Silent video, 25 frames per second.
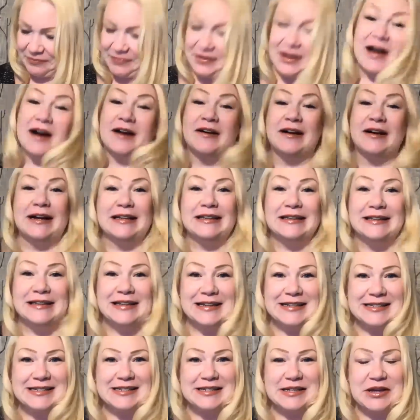All right,
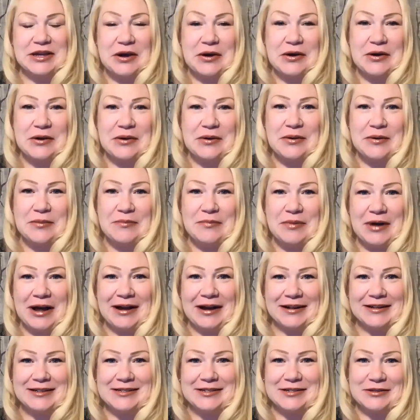let's go
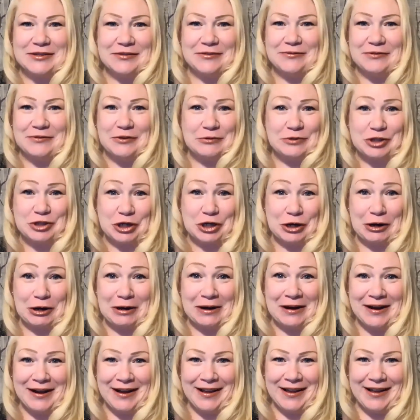back to the future.
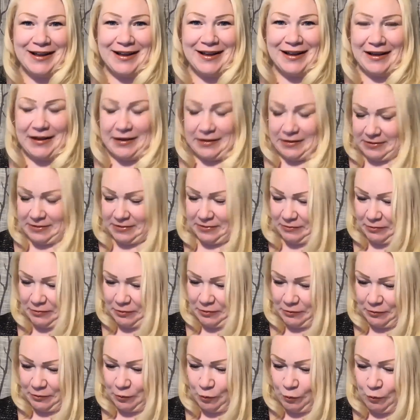Um,
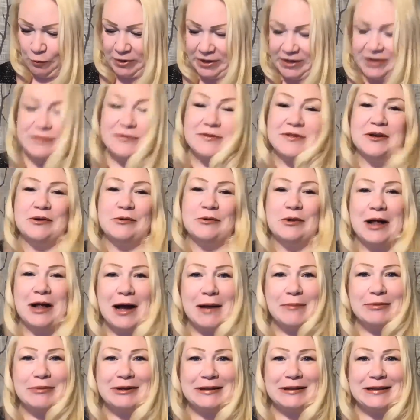what do you think will
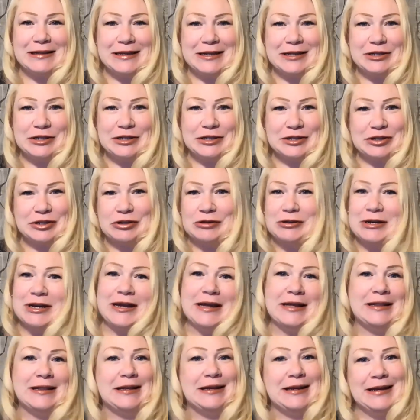happen in the industry
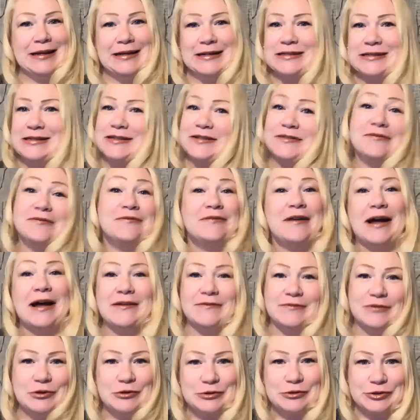in the next five
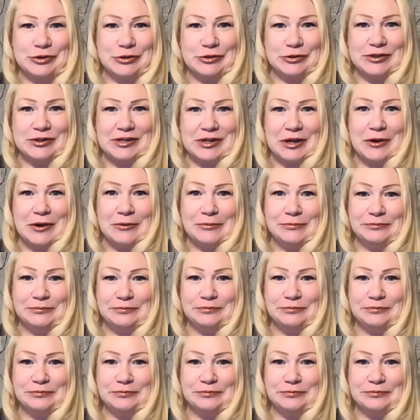years or so?